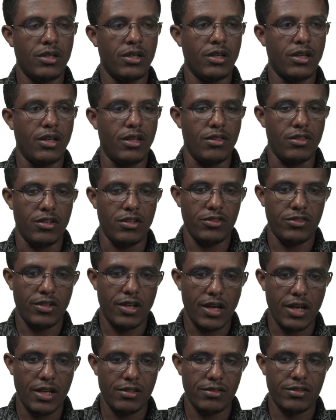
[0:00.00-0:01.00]
in these
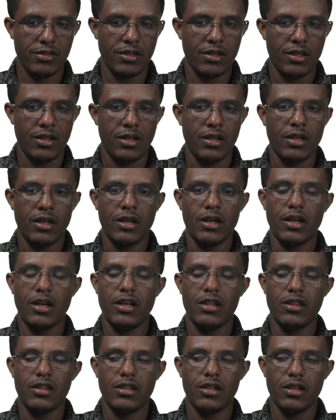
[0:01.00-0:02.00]
days,
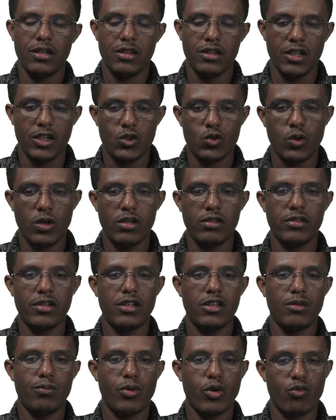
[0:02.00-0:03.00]
and the choice
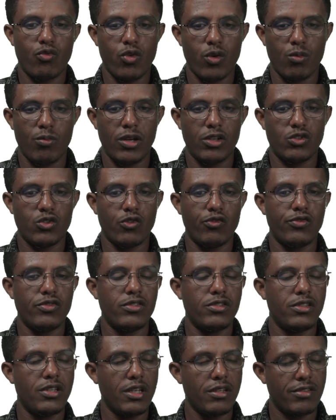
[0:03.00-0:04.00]
and the performance of
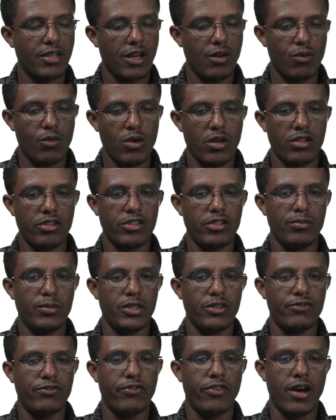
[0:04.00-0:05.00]
this algorithm
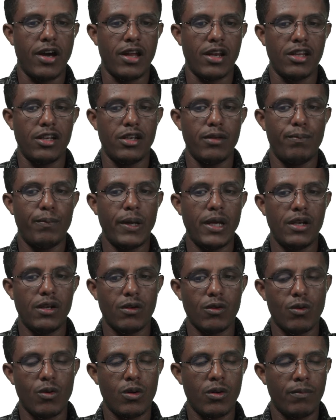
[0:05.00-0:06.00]
is vary
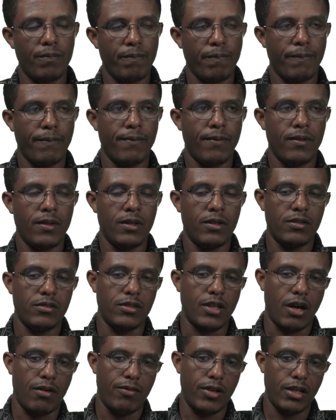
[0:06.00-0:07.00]
depending on
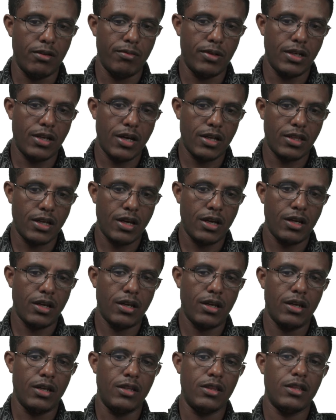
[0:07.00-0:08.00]
the available data
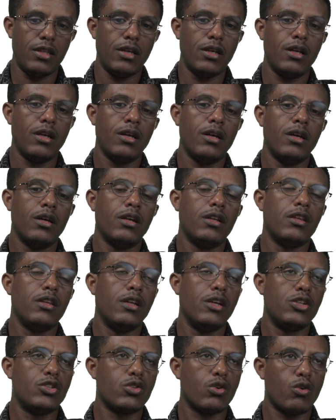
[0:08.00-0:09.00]
and the
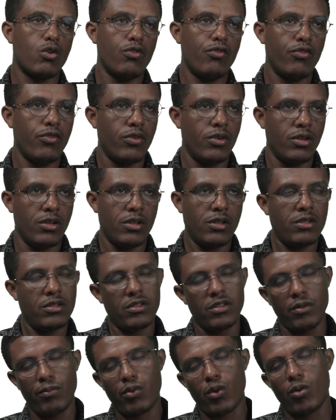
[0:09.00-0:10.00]
nature of
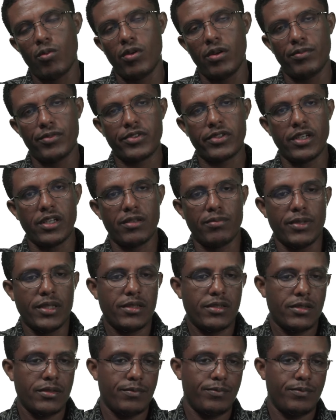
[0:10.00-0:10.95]
the problem statement.